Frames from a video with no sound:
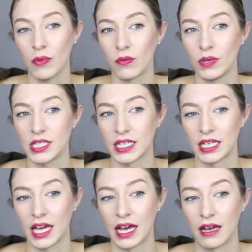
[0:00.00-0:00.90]
but we
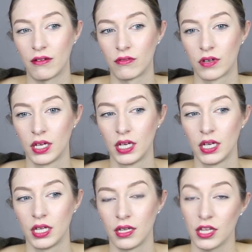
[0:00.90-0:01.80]
didn't have
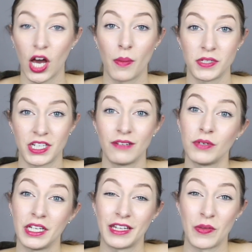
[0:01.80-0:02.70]
the
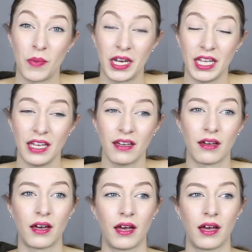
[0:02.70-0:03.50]
option. We needed the money.